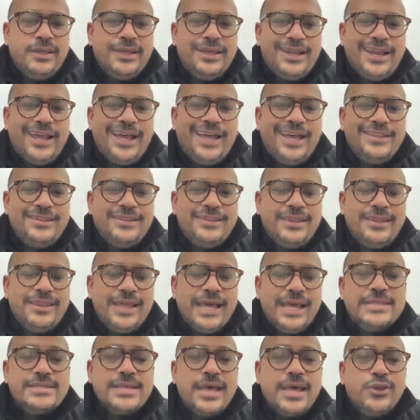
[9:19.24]
Right?
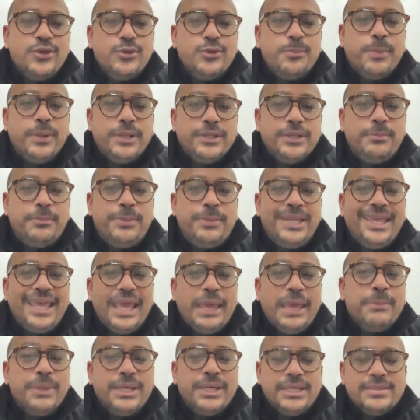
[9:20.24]
That's how you build
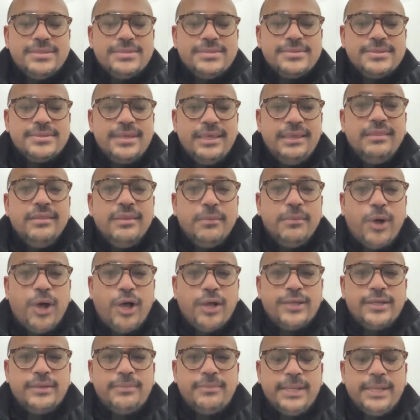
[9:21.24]
preeminence in the
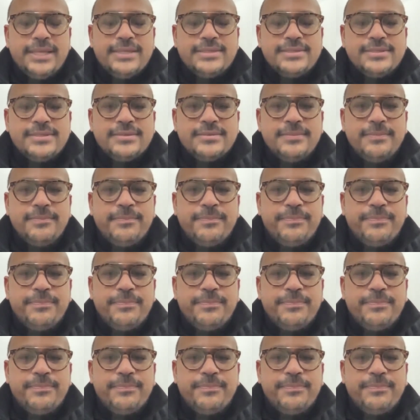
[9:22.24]
marketplace.